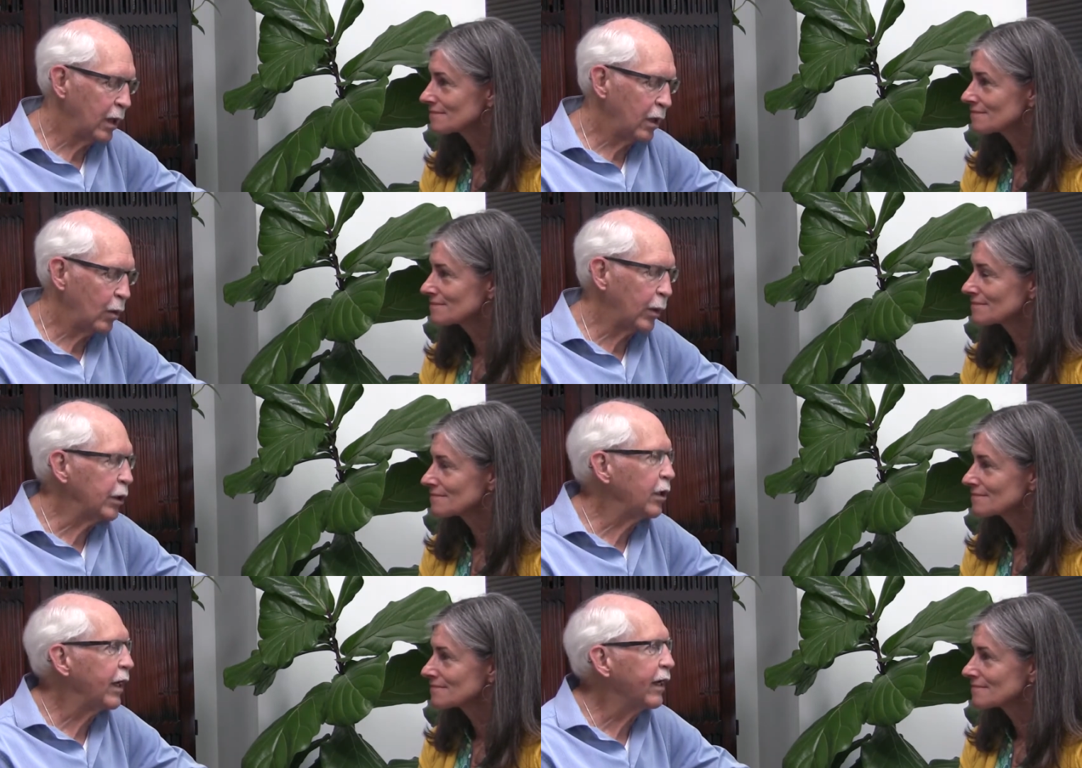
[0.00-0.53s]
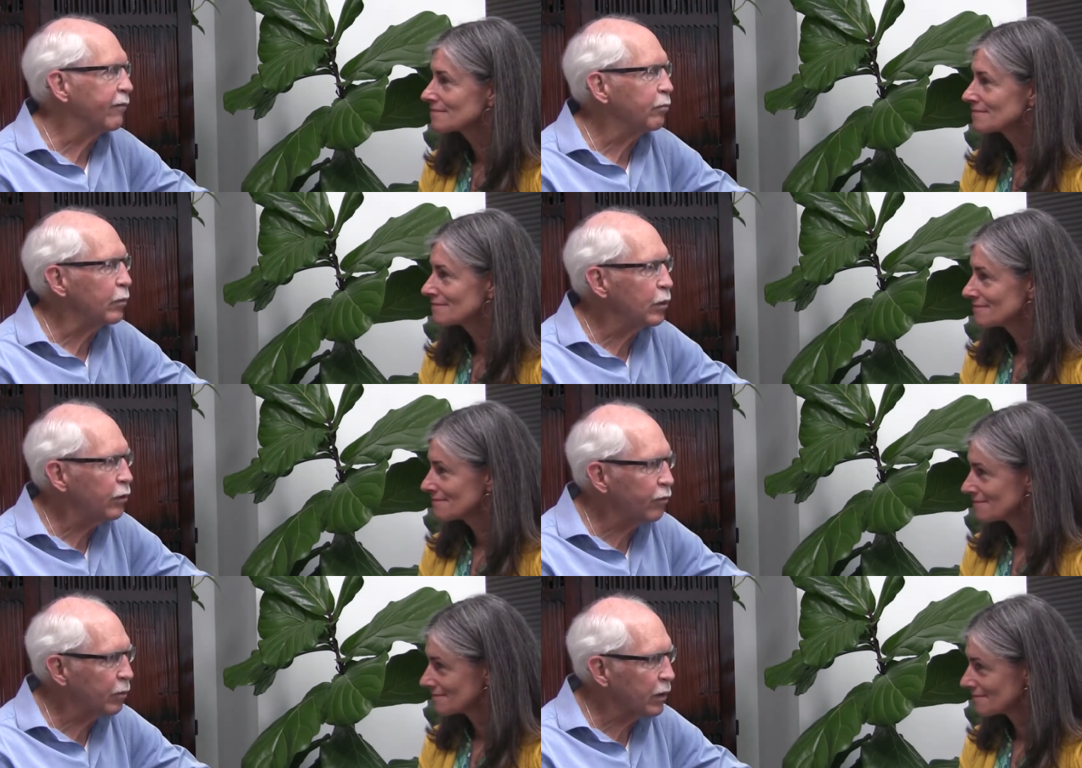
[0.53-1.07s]
Speaker 1: when you have
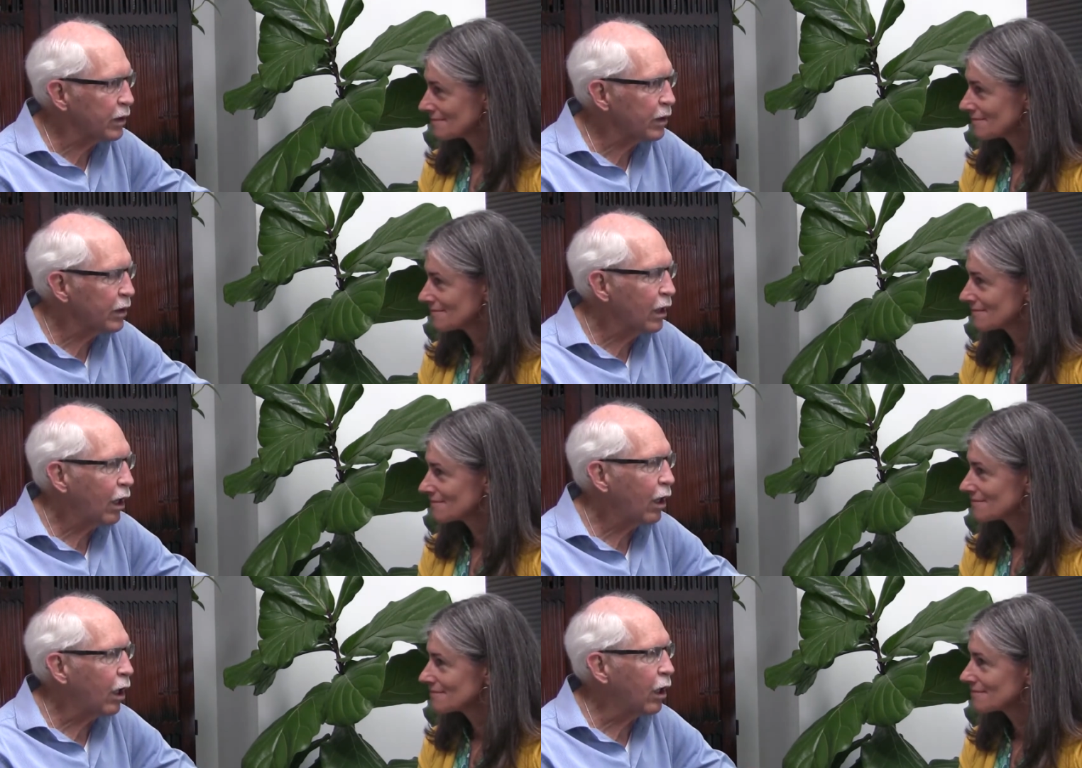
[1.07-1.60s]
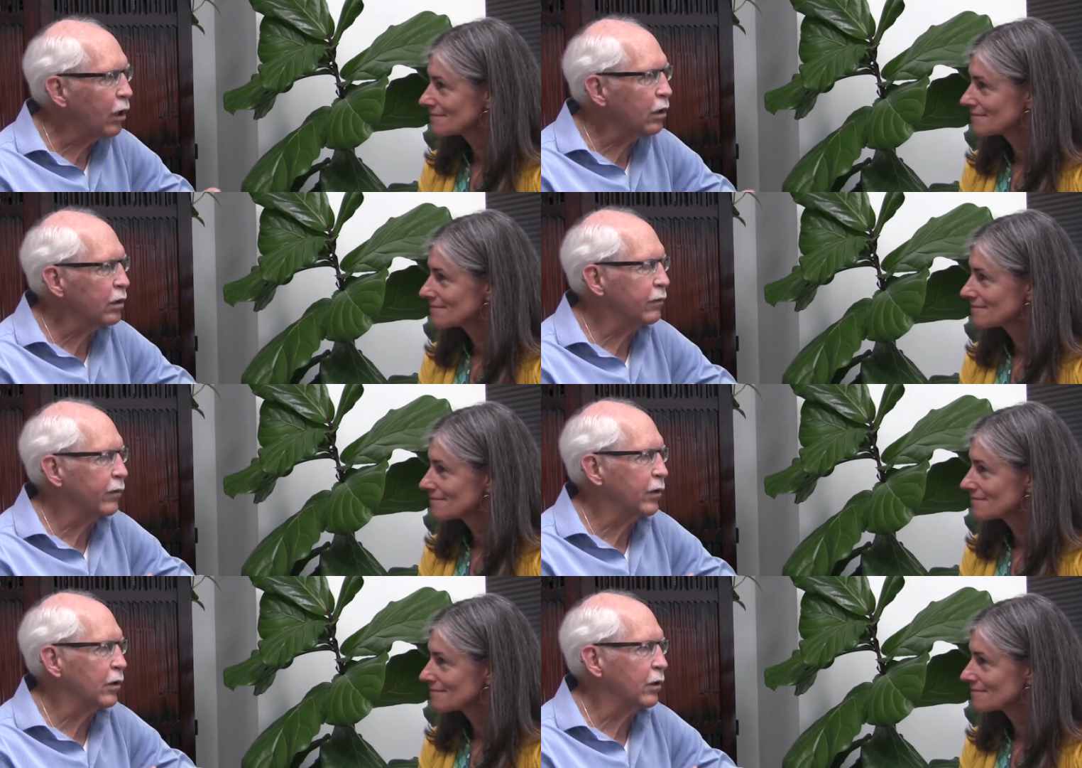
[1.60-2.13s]
movement, all
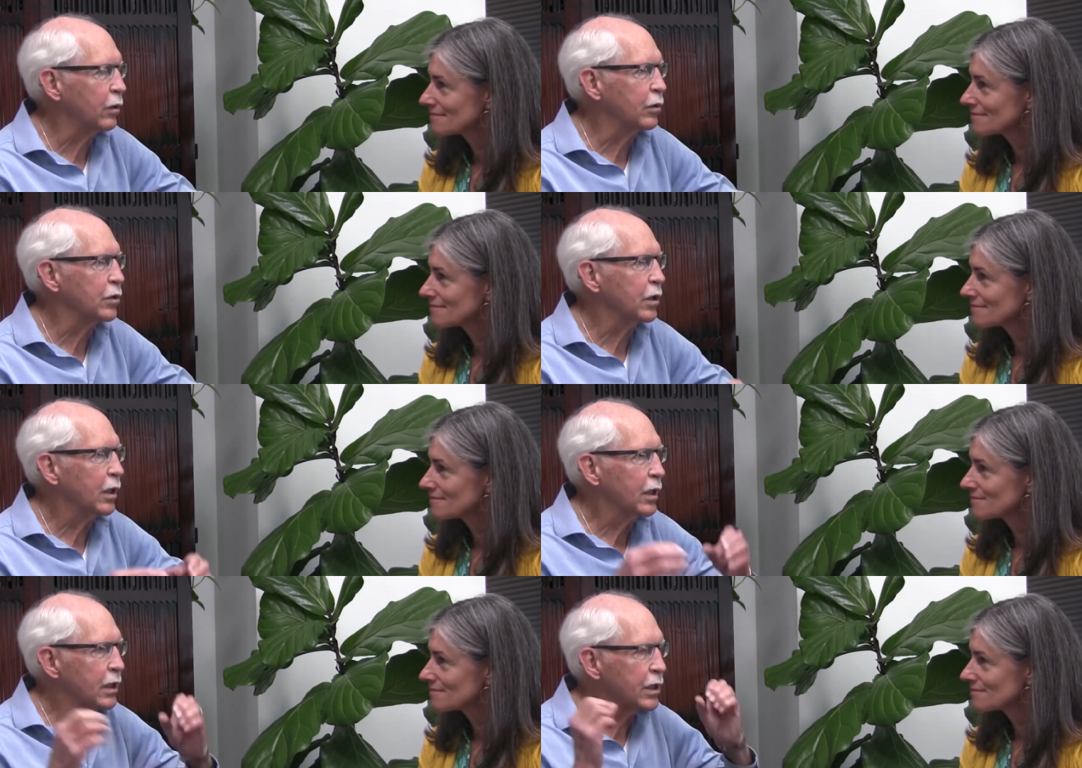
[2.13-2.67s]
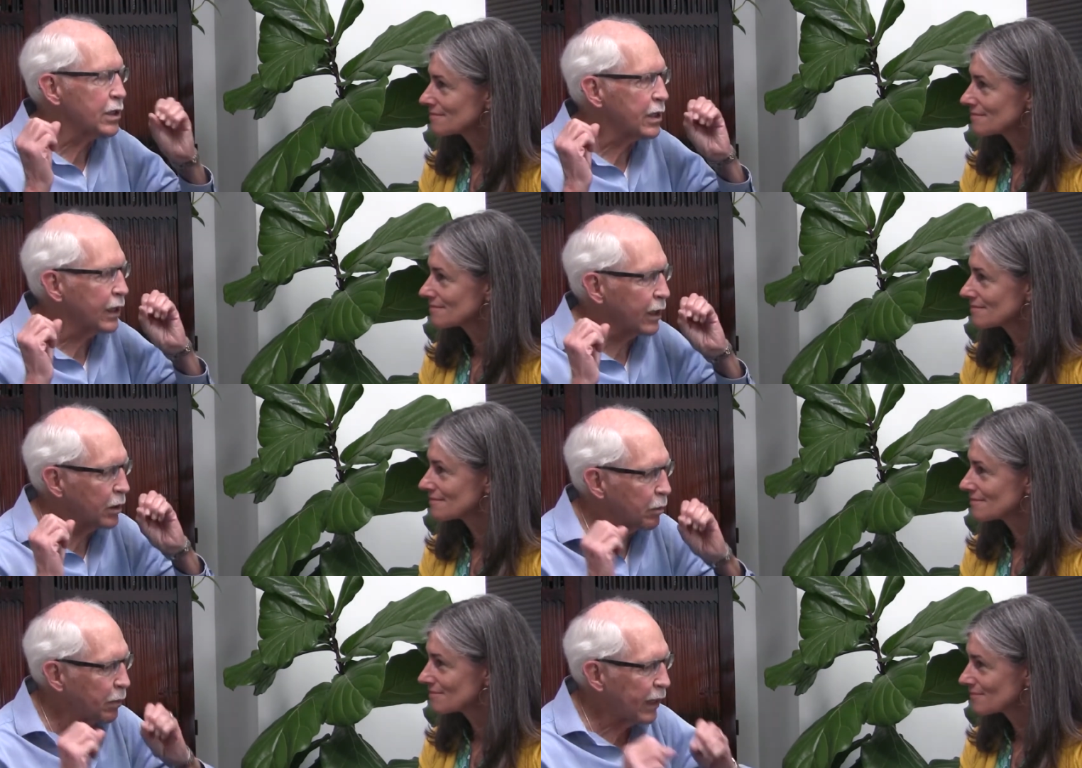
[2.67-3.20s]
of those
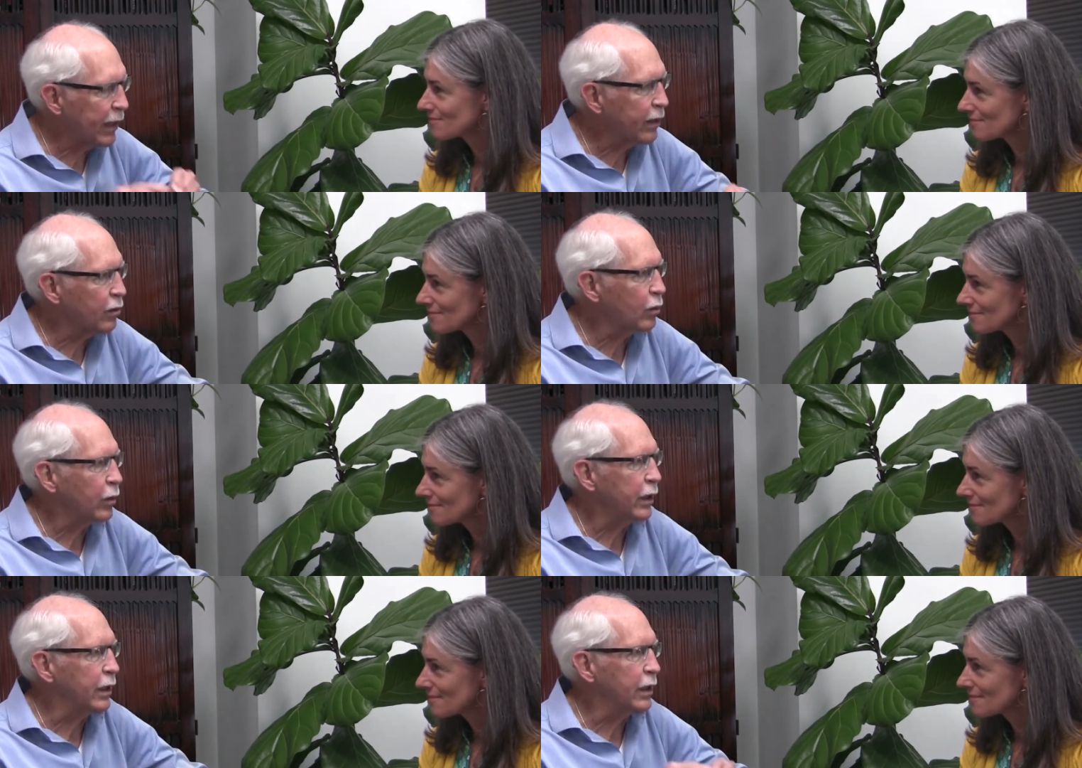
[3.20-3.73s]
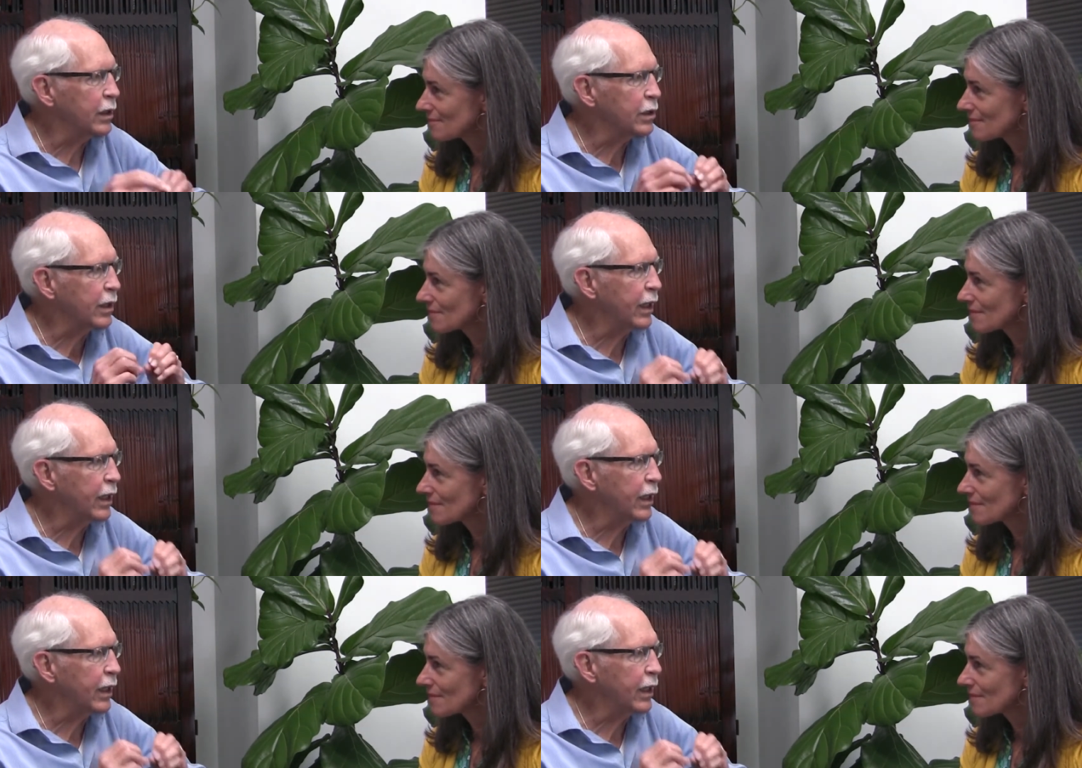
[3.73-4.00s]
send pathways,